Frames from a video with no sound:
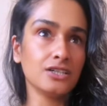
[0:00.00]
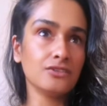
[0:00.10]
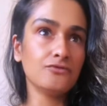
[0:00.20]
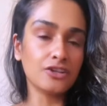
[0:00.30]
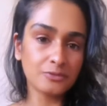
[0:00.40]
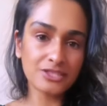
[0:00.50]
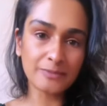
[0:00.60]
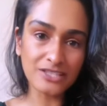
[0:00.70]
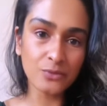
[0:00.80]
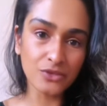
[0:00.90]
vulnerable
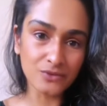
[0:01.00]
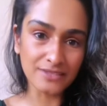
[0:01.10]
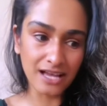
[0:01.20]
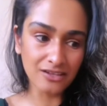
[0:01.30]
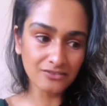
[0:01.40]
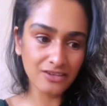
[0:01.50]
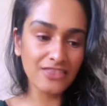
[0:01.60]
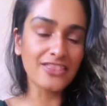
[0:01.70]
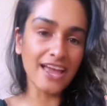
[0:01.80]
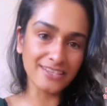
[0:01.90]
space with yourself and
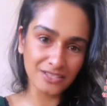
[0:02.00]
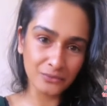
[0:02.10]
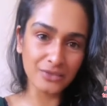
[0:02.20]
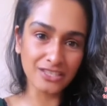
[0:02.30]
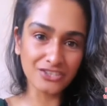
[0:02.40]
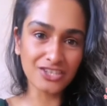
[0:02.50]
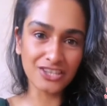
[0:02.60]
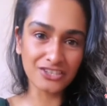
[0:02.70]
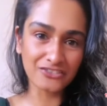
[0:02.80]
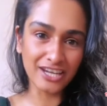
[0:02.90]
then with each
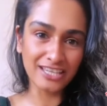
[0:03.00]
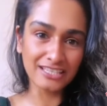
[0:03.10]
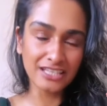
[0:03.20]
other, right?